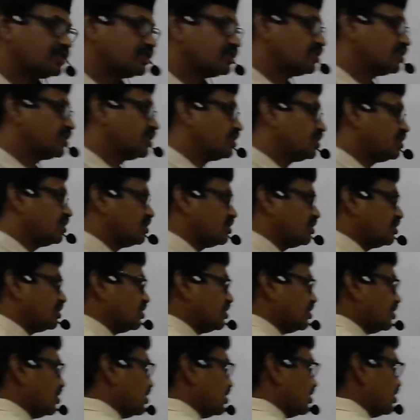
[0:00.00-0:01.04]
Then
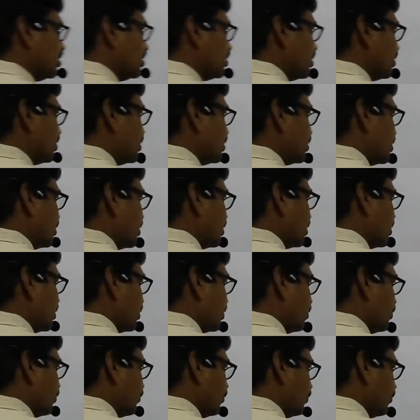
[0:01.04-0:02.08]
this is the
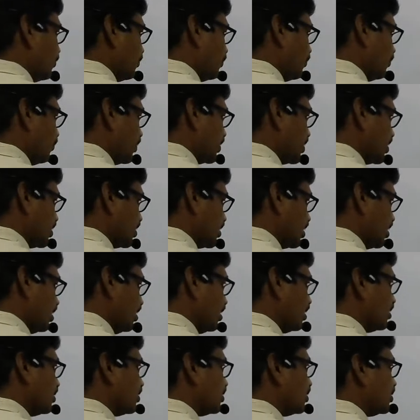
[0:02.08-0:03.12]
first shell,
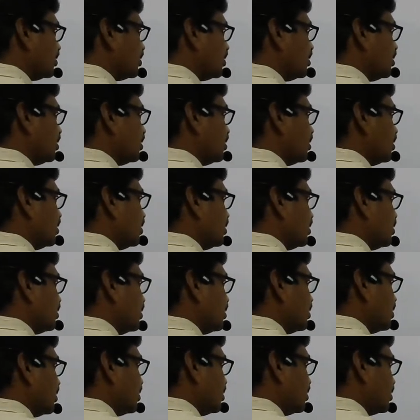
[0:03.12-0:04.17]
this
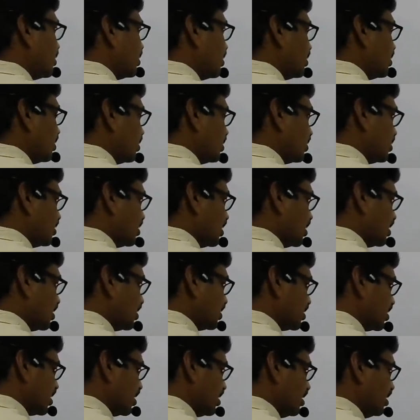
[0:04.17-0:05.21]
is the second
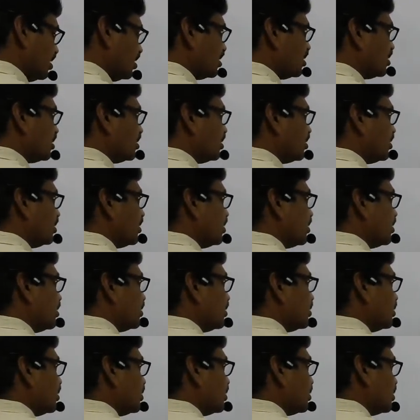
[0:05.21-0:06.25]
shell,
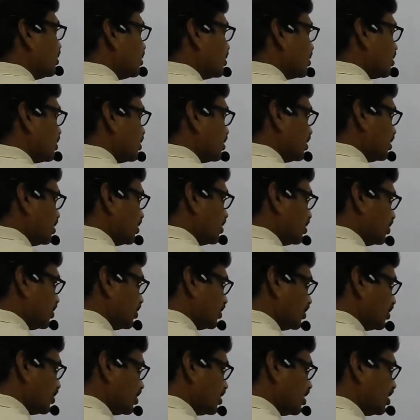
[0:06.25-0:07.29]
this is
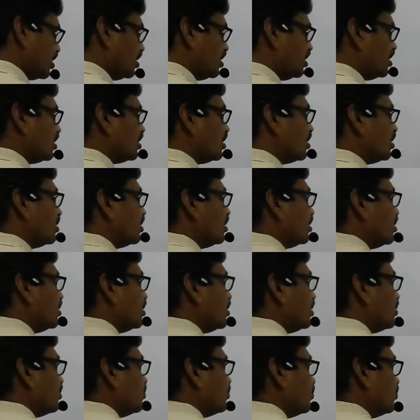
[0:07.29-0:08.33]
third shell,
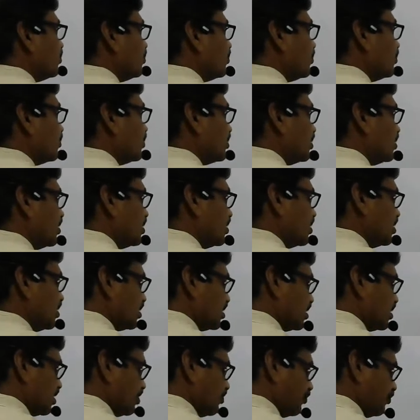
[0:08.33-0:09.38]
this
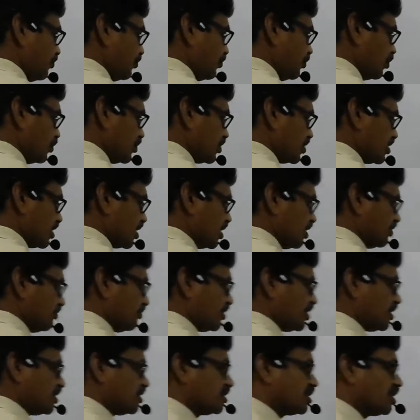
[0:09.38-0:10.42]
is fourth shell, for
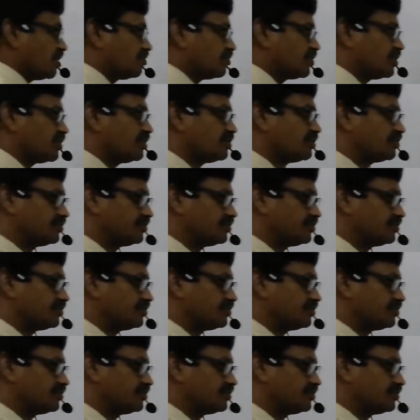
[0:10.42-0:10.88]
example.